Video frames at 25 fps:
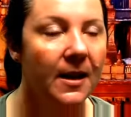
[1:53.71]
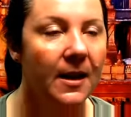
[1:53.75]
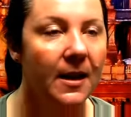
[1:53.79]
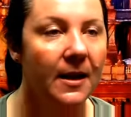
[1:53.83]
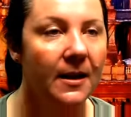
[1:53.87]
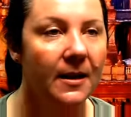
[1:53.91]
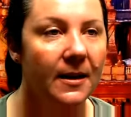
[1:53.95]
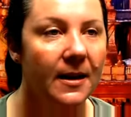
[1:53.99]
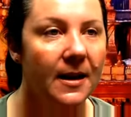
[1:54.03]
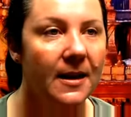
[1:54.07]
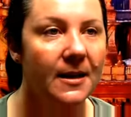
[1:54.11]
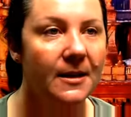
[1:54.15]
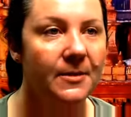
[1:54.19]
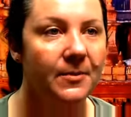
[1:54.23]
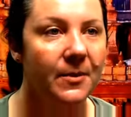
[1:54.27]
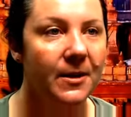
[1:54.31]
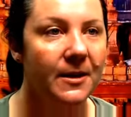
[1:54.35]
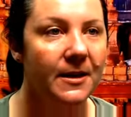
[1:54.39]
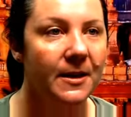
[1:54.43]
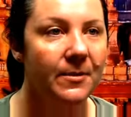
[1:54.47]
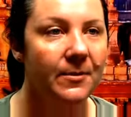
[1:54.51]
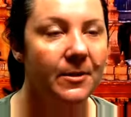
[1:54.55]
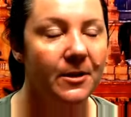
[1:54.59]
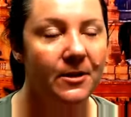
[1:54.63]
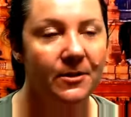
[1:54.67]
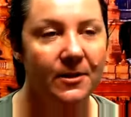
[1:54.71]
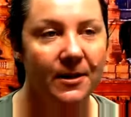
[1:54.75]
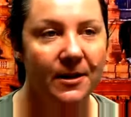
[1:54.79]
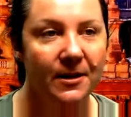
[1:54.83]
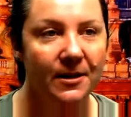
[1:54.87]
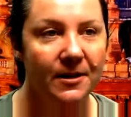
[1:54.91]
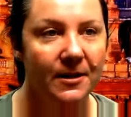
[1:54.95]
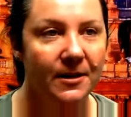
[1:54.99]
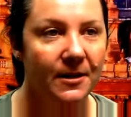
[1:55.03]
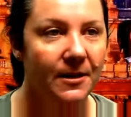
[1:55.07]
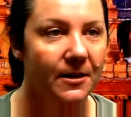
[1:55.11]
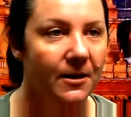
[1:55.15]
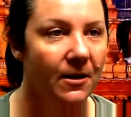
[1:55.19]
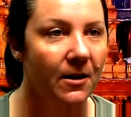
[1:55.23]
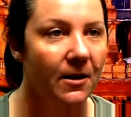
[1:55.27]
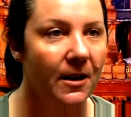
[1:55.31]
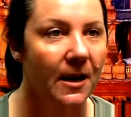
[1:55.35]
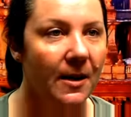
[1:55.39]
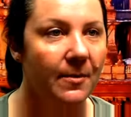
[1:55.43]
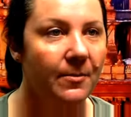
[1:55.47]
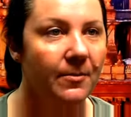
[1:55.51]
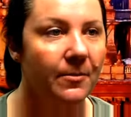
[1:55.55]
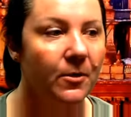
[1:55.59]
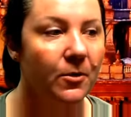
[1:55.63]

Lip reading: It allows my demonstrators to sign up